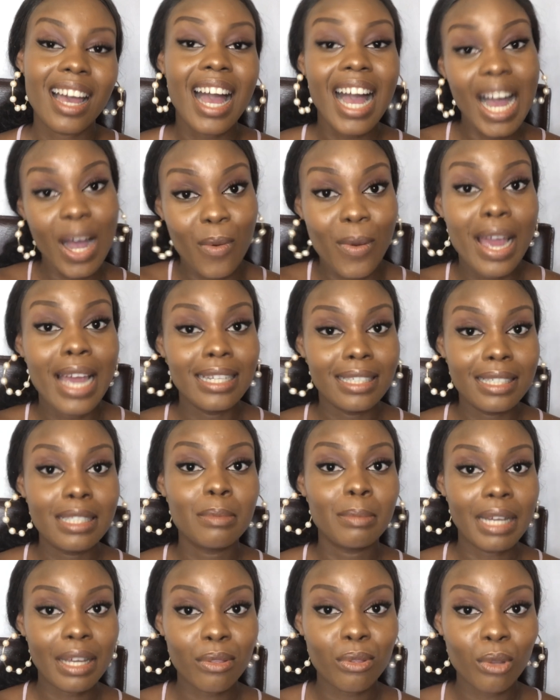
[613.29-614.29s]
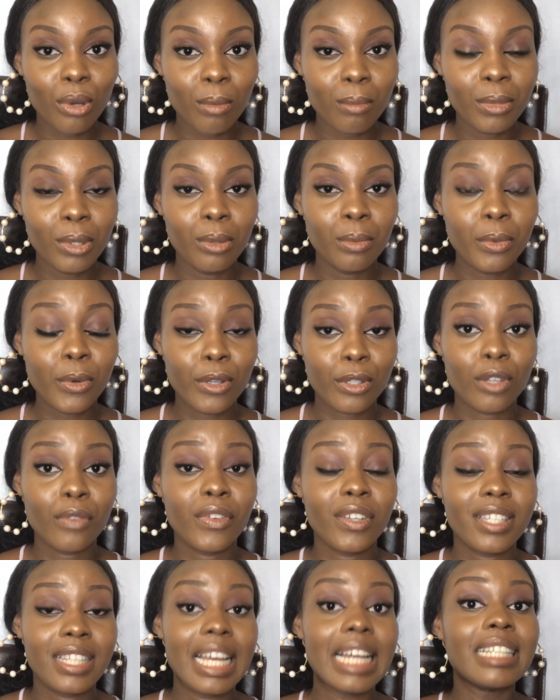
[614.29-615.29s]
how I edit my thumbnail, because
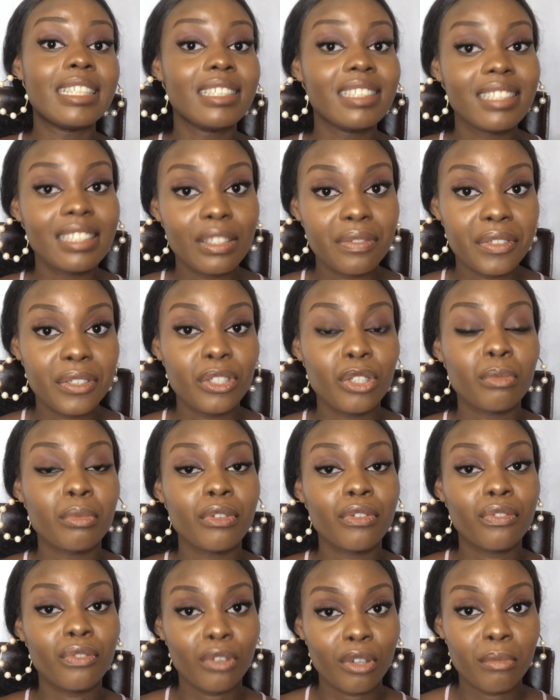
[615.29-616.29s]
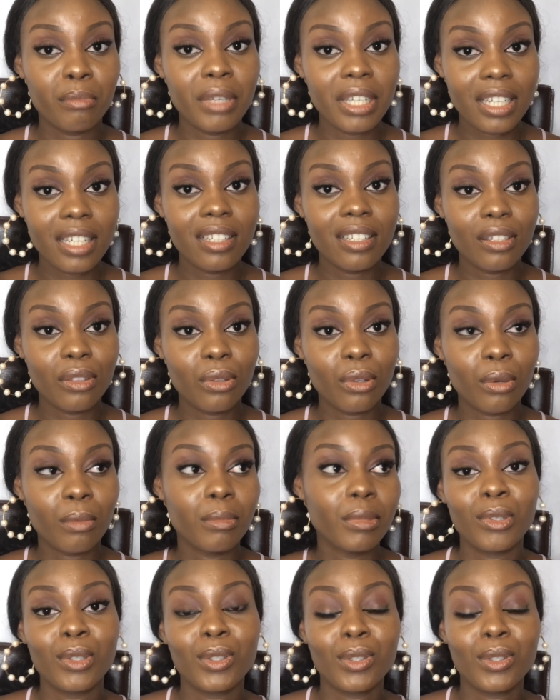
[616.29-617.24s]
obviously I did this video before making the thumbnail.